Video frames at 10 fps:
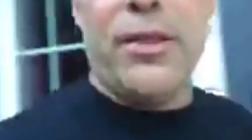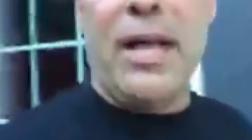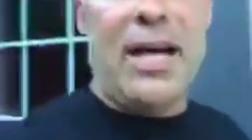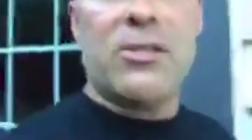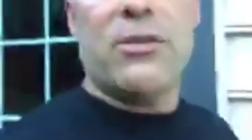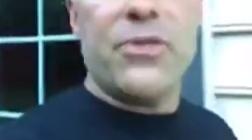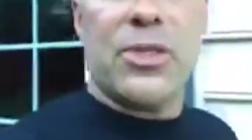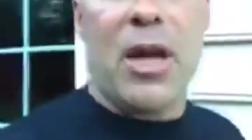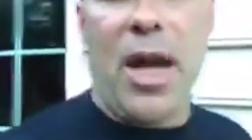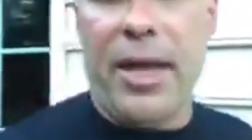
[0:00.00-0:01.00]
of the last of his
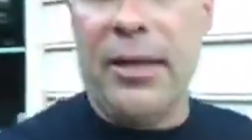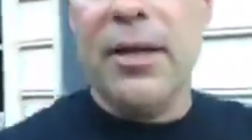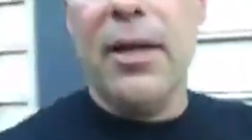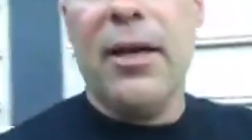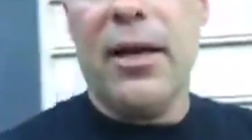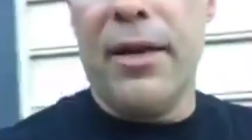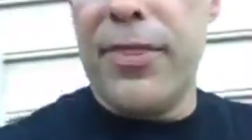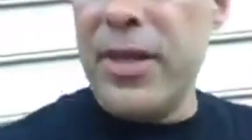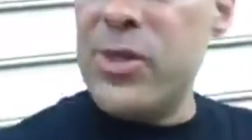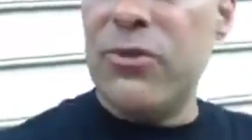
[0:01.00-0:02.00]
kind.
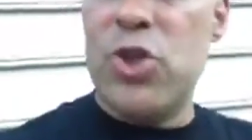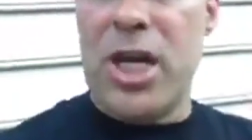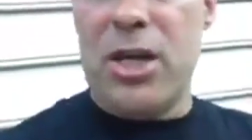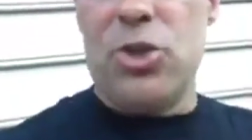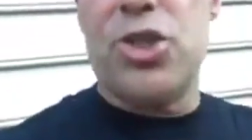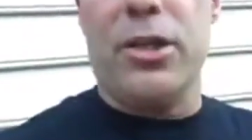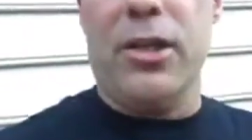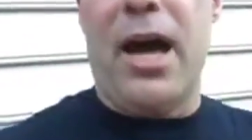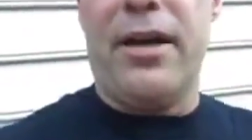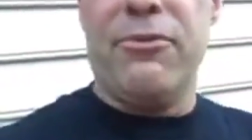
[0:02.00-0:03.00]
Things have changed a
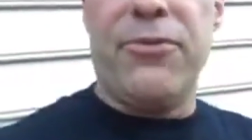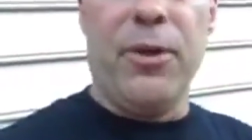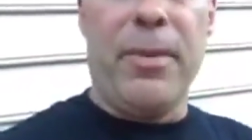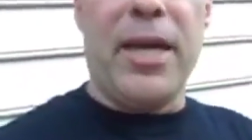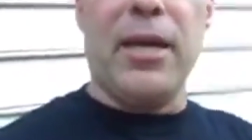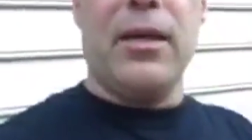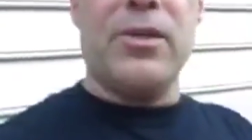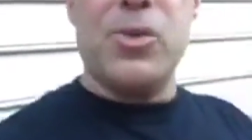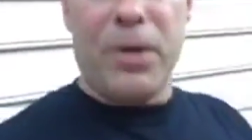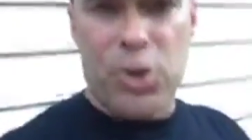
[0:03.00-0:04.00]
lot in filmmaking, and
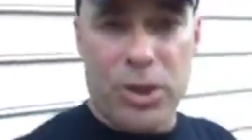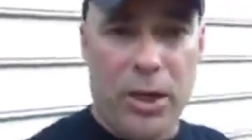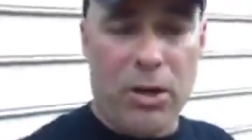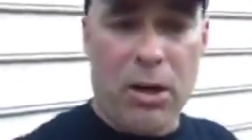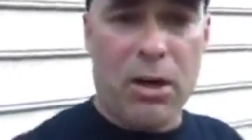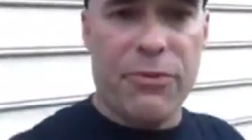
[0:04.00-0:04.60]
especially in horror